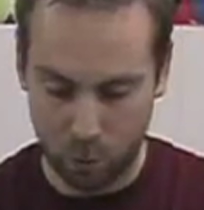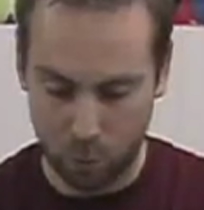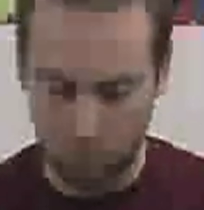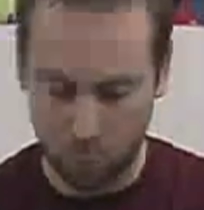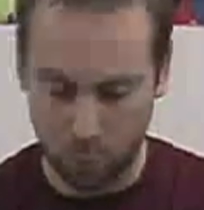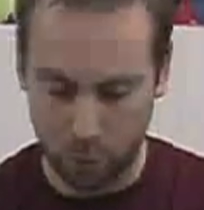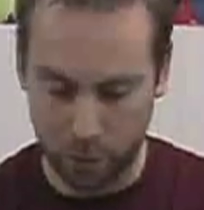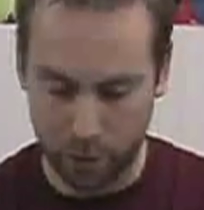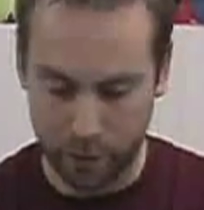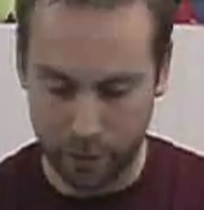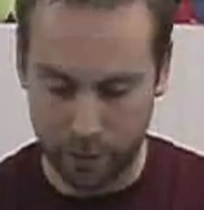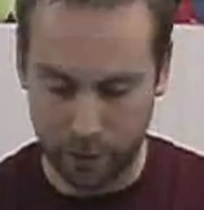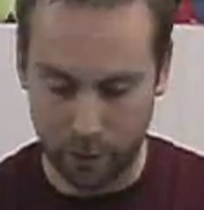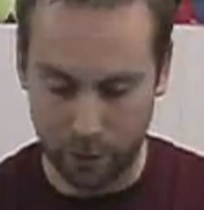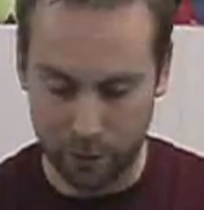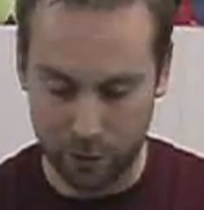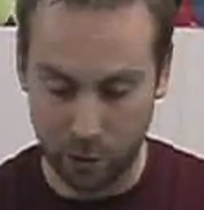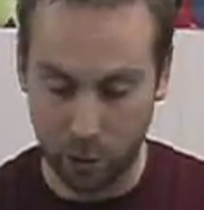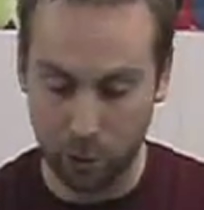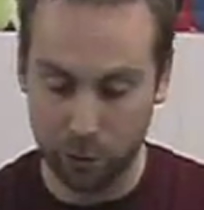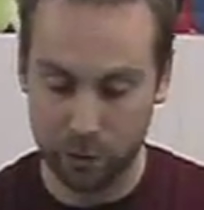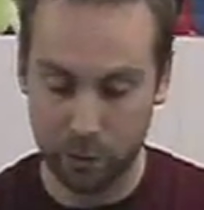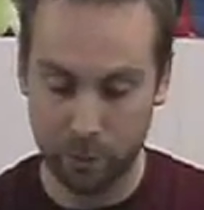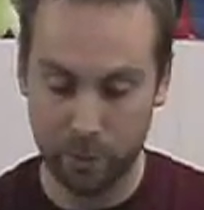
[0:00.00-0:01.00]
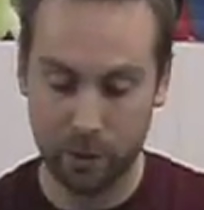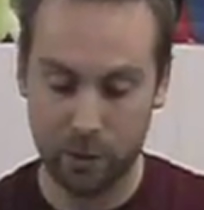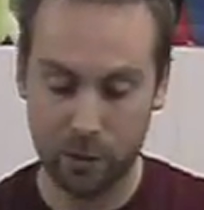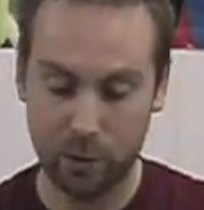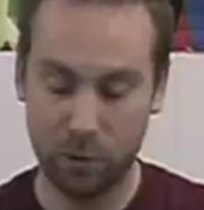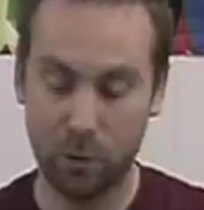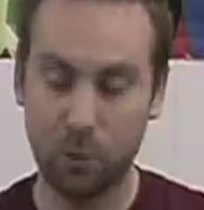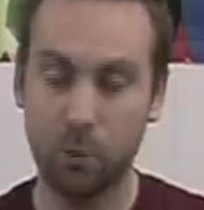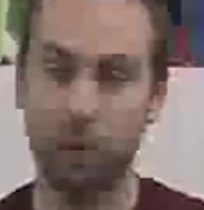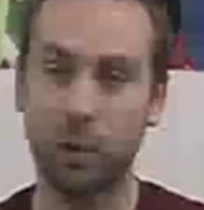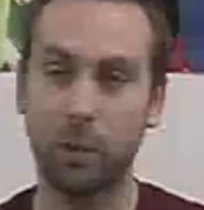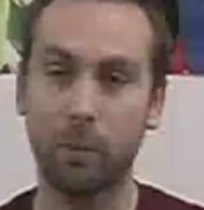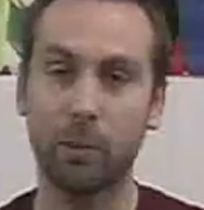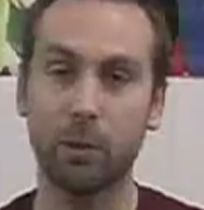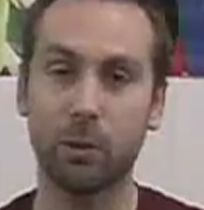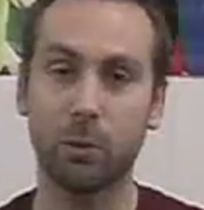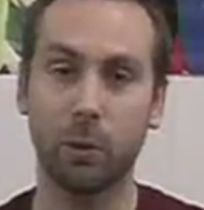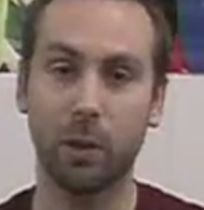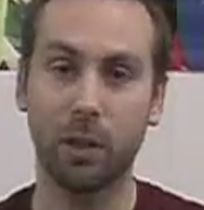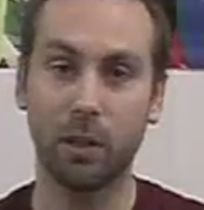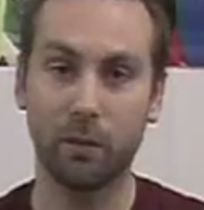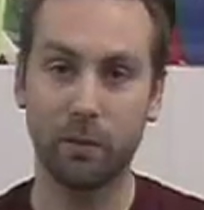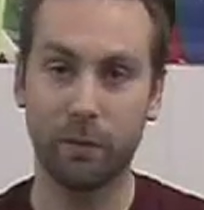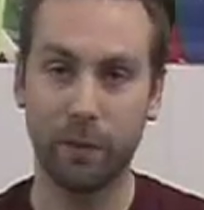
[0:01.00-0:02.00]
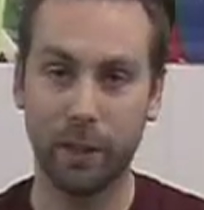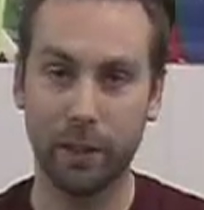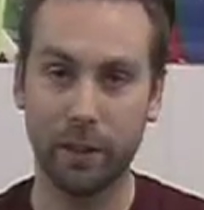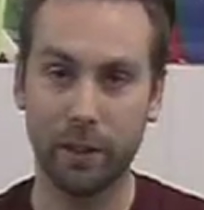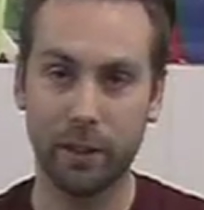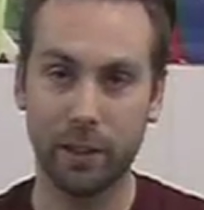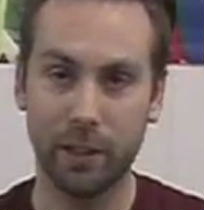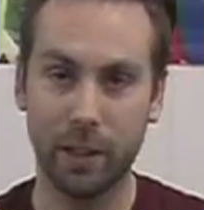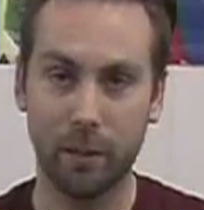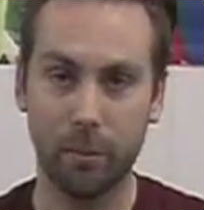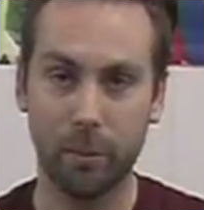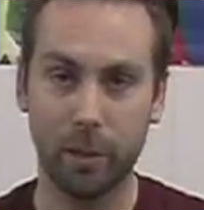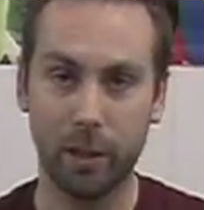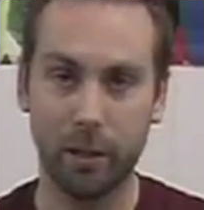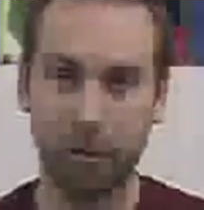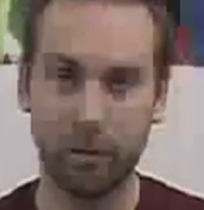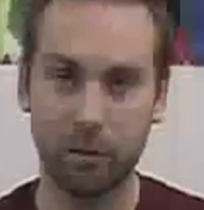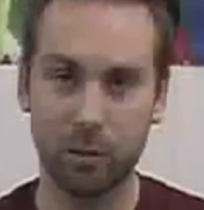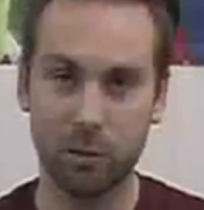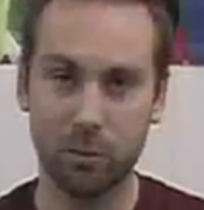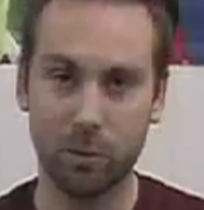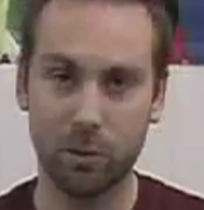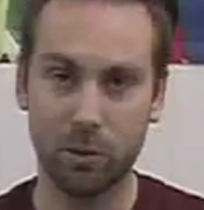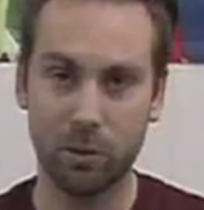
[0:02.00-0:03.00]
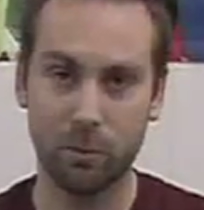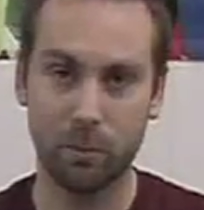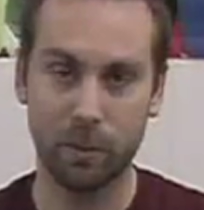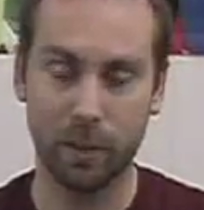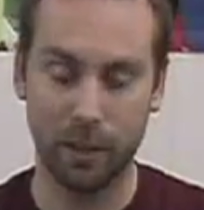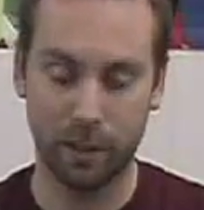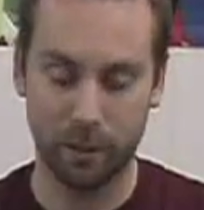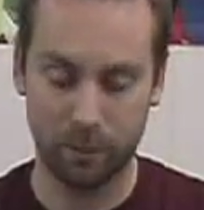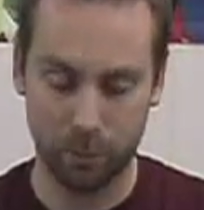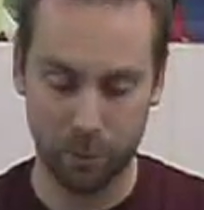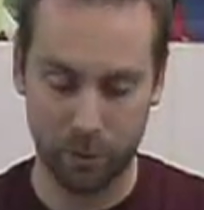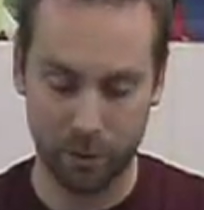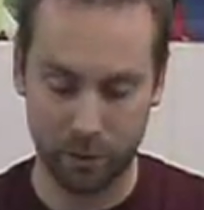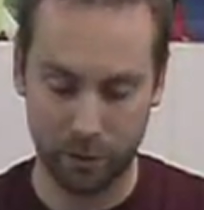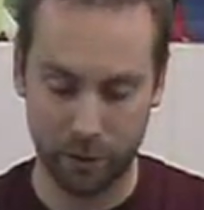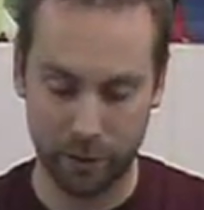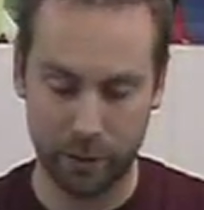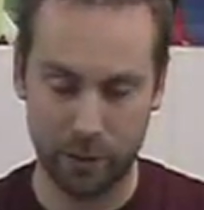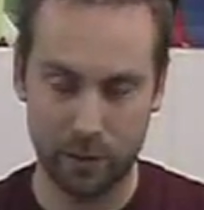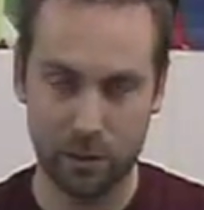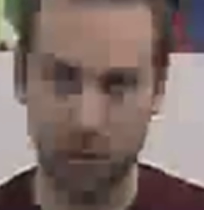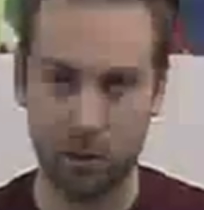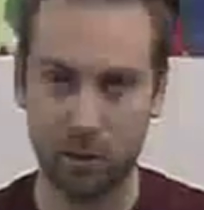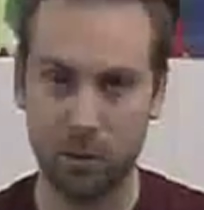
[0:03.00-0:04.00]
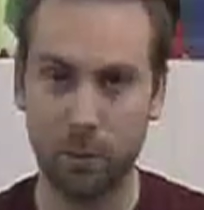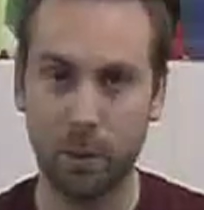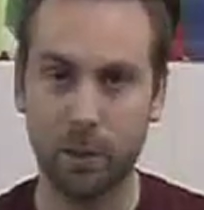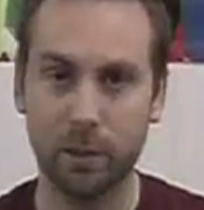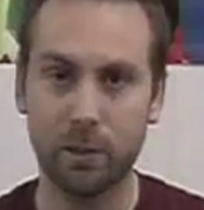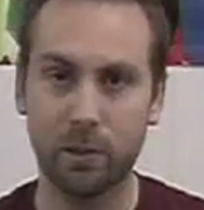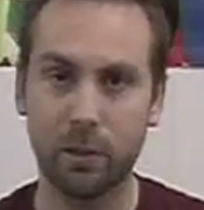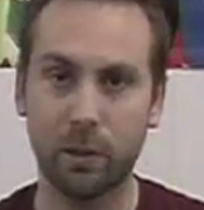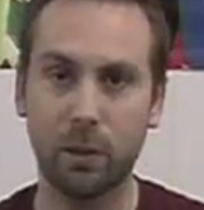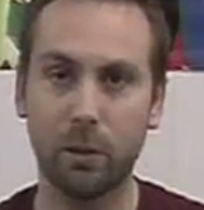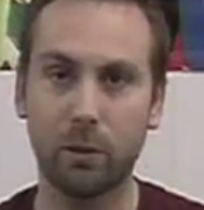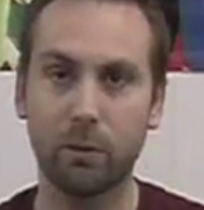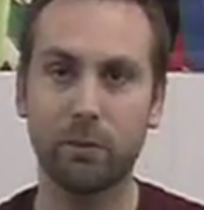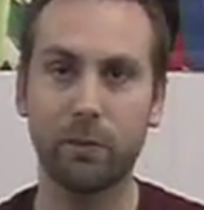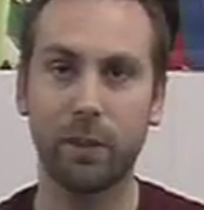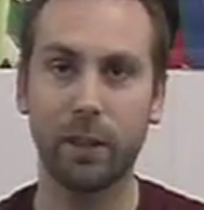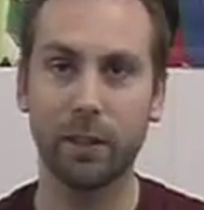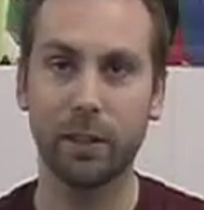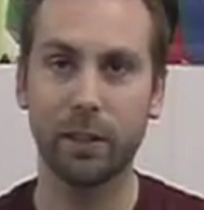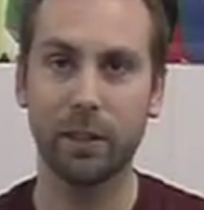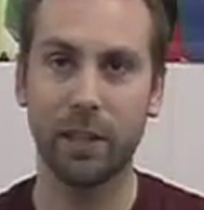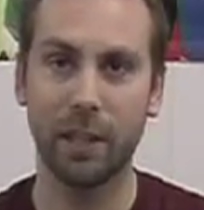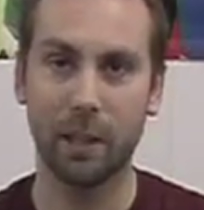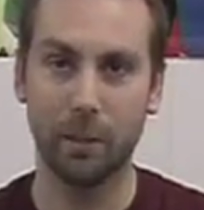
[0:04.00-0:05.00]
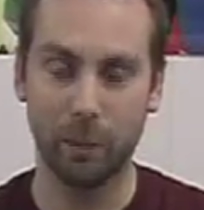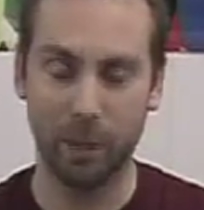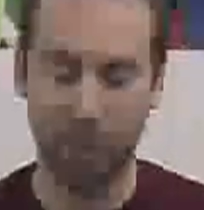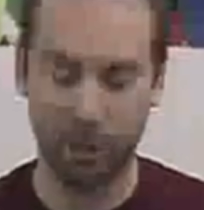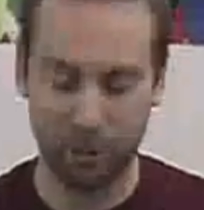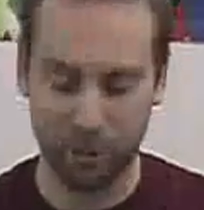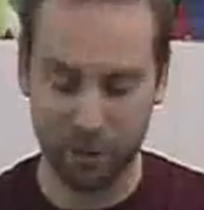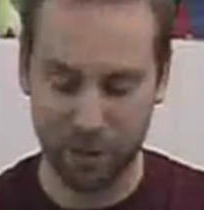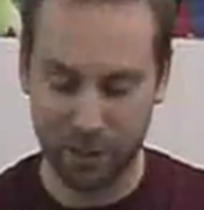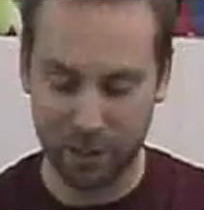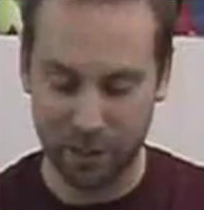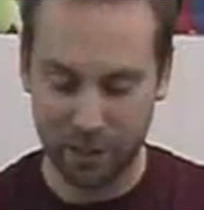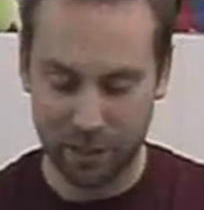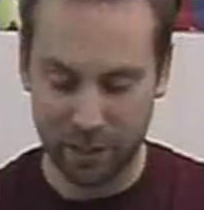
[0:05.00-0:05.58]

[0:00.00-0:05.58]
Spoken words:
What else? Ultimates 2, number 12, finally came out. It was supposed to be out, what, like 6 months ago? It finally came out.